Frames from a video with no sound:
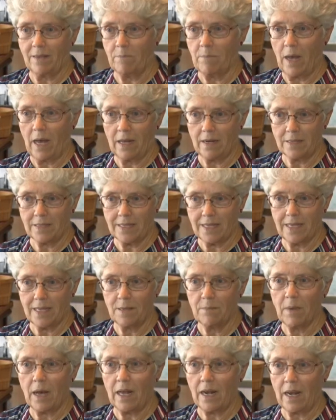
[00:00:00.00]
the Model
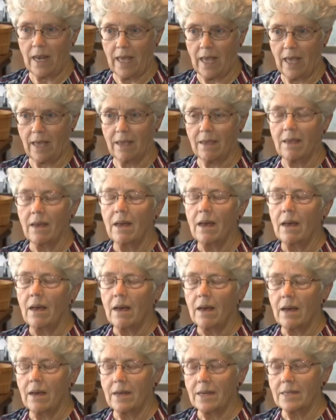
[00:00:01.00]
T, Model A
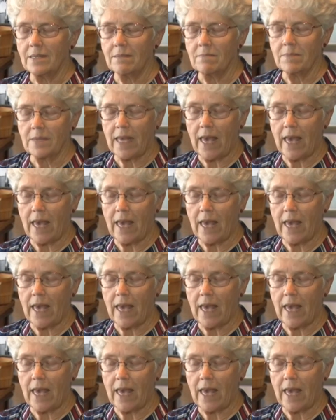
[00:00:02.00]
uh,